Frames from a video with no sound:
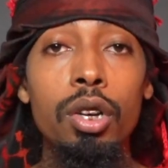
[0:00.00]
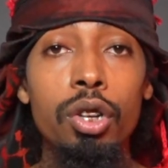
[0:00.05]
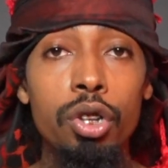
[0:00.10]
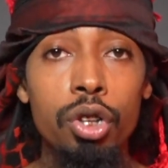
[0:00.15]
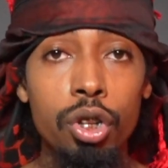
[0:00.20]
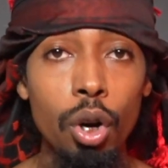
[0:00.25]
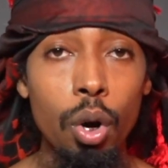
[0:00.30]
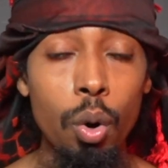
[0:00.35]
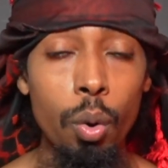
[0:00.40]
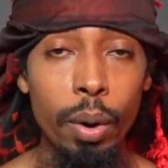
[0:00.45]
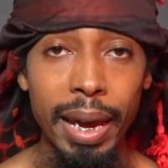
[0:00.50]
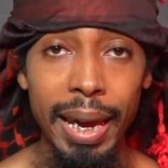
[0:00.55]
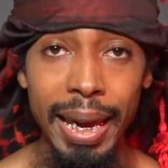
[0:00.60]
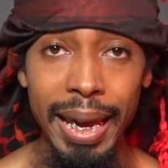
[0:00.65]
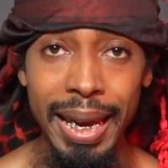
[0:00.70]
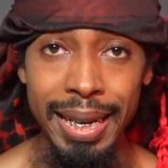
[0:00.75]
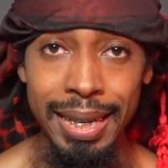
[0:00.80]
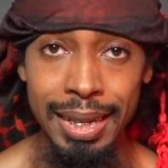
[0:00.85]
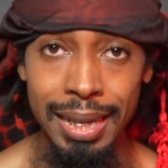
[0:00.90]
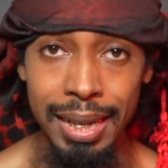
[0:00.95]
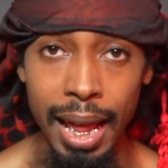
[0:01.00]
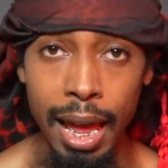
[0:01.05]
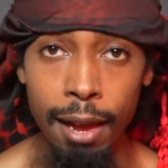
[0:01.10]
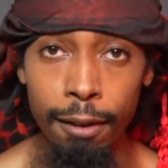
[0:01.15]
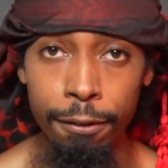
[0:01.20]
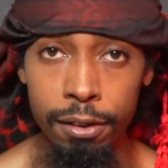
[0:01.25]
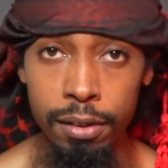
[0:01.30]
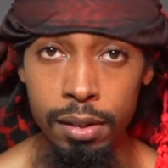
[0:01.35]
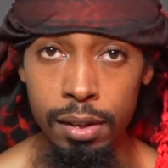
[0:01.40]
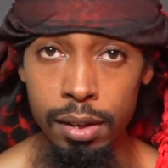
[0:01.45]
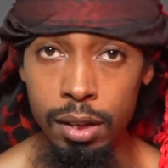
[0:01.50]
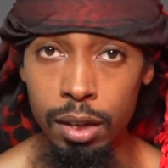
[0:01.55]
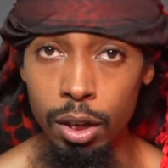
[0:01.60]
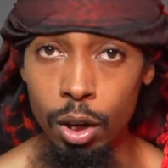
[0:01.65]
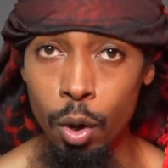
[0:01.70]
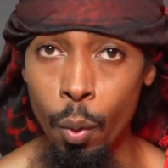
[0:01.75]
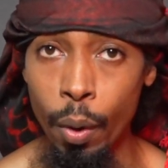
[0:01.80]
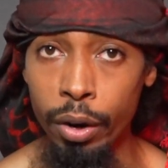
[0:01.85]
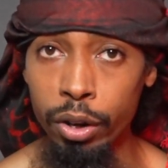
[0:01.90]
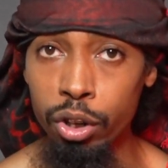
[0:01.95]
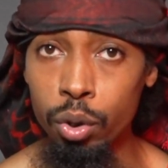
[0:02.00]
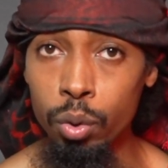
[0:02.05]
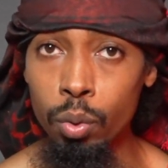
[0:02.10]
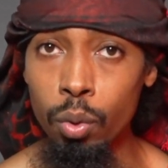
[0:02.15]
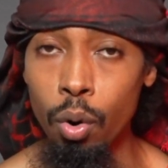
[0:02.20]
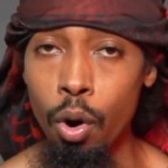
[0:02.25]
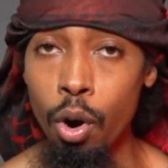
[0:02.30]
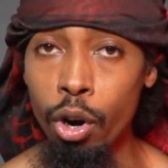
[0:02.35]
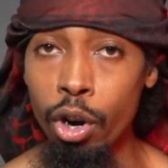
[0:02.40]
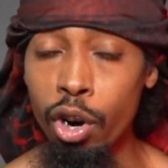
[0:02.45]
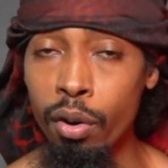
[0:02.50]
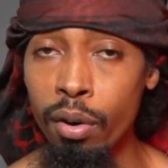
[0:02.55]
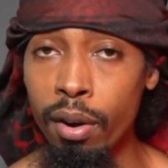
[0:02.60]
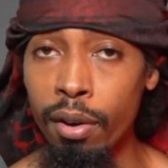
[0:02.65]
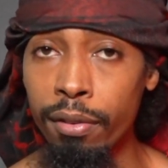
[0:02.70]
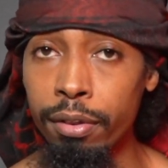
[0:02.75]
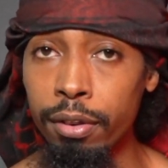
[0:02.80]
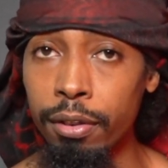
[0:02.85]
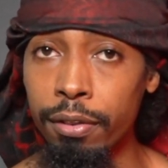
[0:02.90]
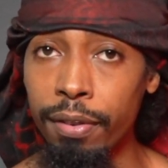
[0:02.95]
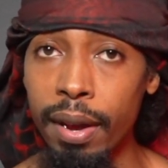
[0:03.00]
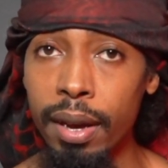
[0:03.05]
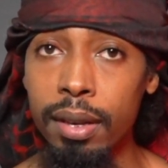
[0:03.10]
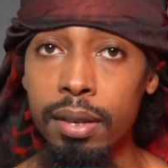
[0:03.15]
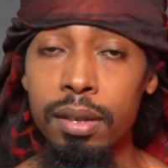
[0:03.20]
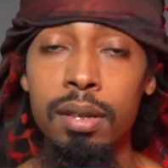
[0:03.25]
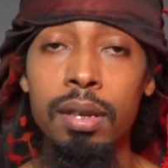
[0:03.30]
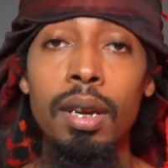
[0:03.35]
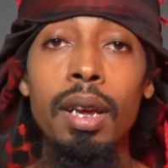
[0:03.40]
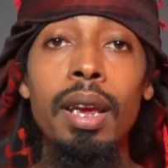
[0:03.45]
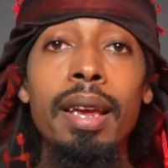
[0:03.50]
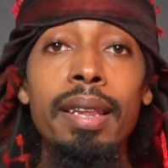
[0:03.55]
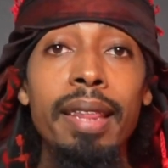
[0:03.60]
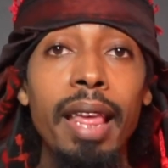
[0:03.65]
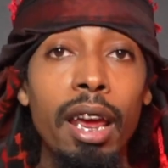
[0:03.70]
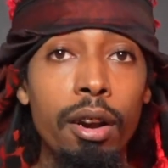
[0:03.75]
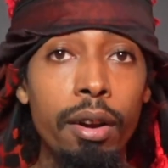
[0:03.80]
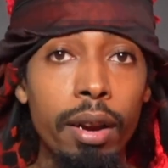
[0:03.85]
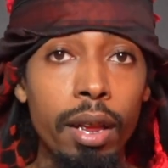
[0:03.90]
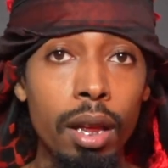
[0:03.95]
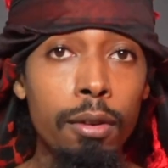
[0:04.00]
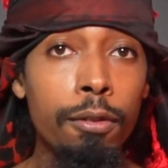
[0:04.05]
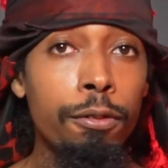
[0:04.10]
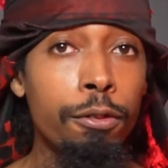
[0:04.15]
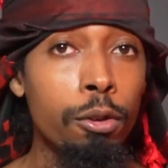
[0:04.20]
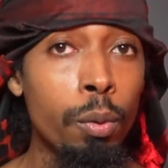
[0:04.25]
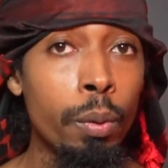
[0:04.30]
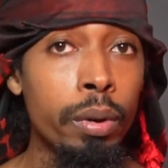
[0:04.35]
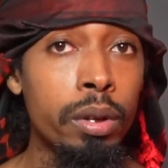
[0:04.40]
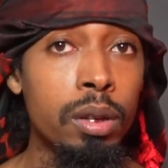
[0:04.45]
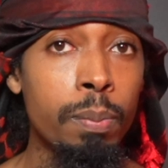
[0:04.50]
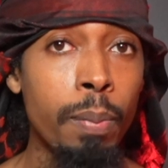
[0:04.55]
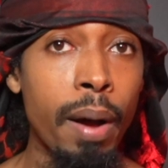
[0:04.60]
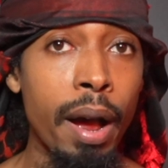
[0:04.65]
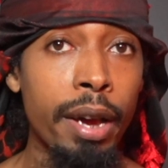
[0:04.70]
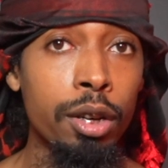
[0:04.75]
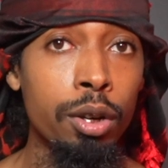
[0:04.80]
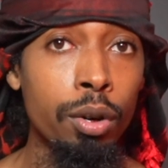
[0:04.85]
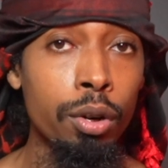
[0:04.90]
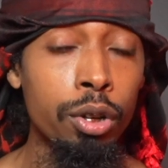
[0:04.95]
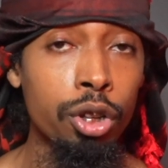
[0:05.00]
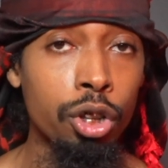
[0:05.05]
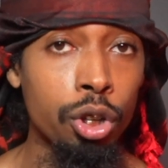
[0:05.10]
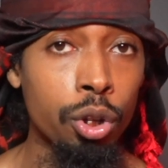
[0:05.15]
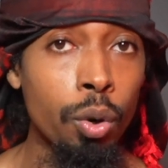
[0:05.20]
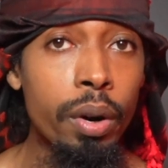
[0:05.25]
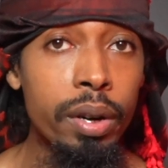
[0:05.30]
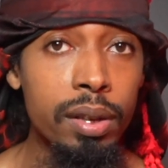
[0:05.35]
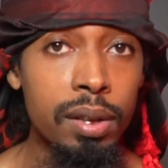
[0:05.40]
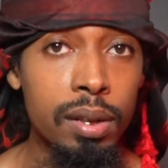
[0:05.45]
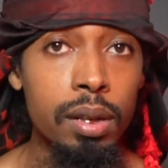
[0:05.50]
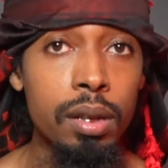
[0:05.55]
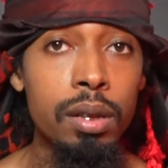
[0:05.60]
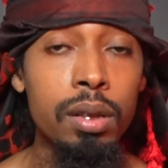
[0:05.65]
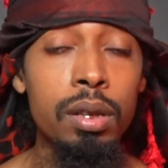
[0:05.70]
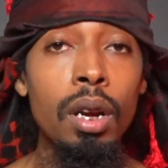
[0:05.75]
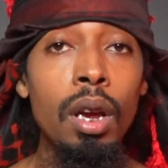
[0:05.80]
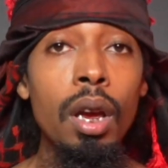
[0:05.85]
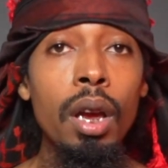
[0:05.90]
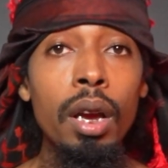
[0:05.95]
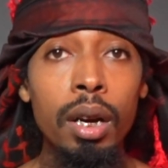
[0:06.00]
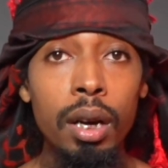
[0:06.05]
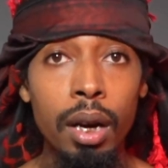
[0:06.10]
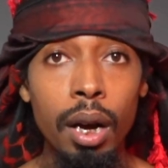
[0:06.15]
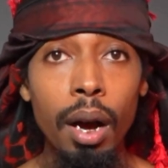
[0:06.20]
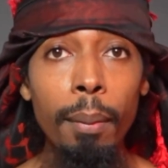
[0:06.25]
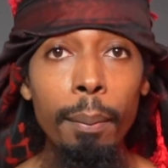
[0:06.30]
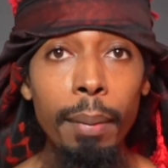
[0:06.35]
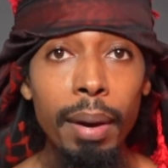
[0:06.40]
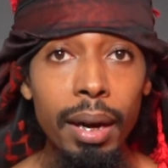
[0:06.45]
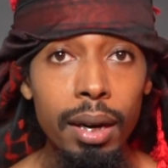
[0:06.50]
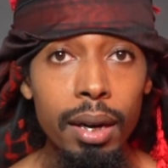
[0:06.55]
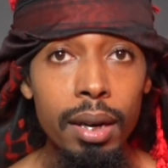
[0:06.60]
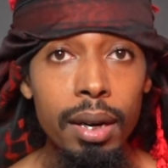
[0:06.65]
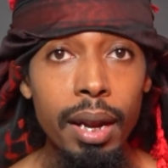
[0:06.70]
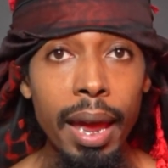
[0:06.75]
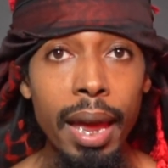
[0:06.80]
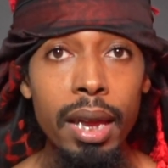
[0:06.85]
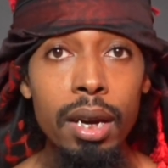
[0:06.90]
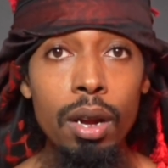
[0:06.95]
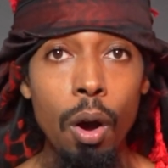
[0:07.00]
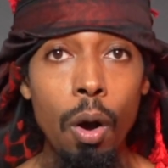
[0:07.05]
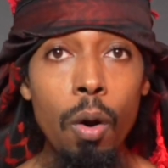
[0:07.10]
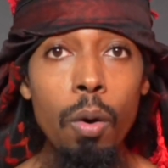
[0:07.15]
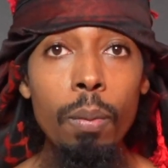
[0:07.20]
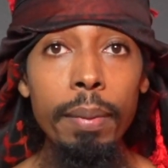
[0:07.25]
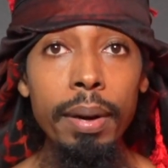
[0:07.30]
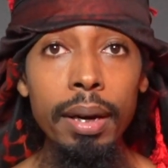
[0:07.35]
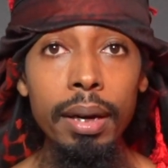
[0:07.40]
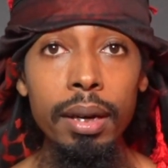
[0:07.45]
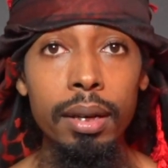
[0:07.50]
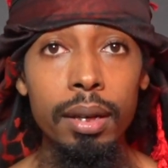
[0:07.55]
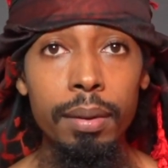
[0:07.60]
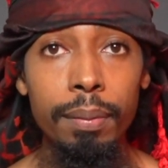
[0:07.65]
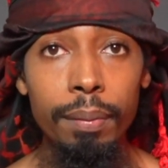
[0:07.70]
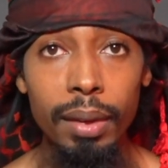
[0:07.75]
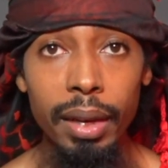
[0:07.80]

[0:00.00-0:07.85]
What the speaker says: So, as life is a sequential order of events that are influenced by your choices, committed and omitted,